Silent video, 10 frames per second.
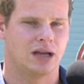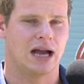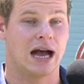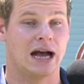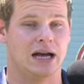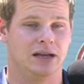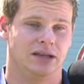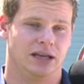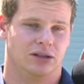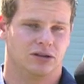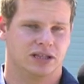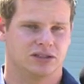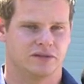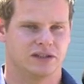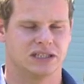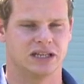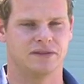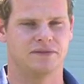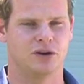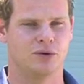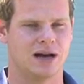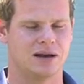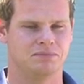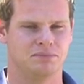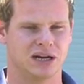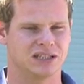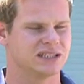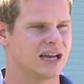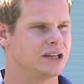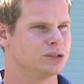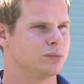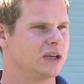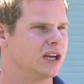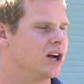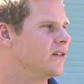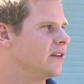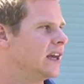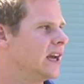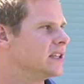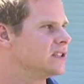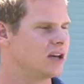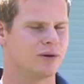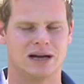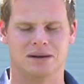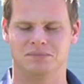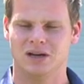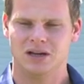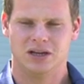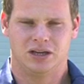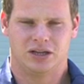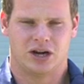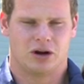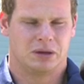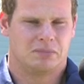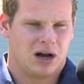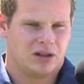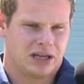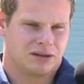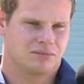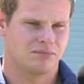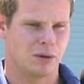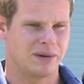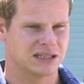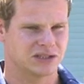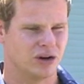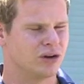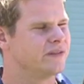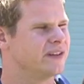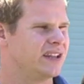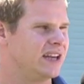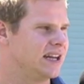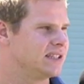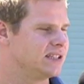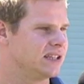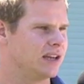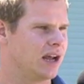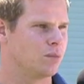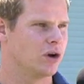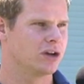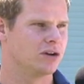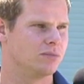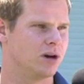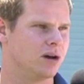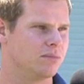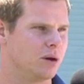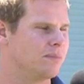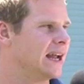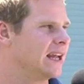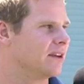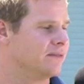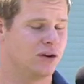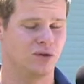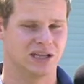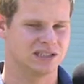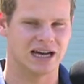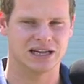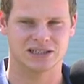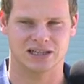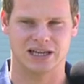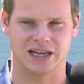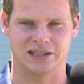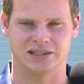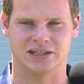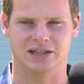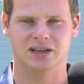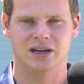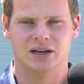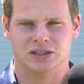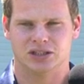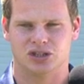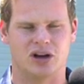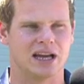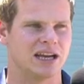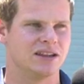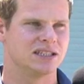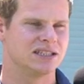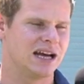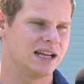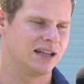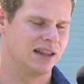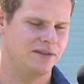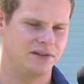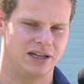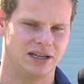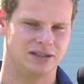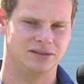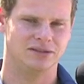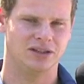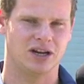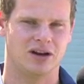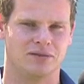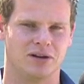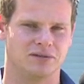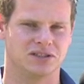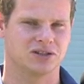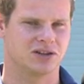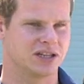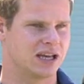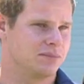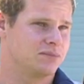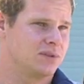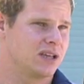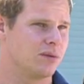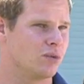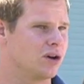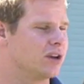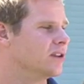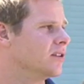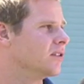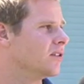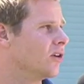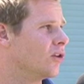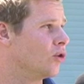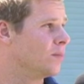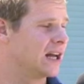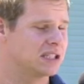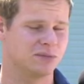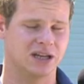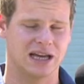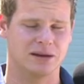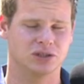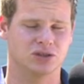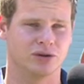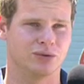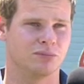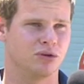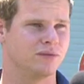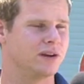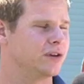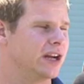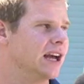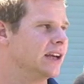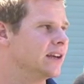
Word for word: Uh, yeah, look, there's obviously a few um, practice games when we get over there, so um, you know, I'll be bowling my backside off in the nets and, and working on my, my batting and fielding as hard as I can to, to try and get in the starting 11. And, you know, I've just got to keep, keep working on all parts of my game and trying to improve every day.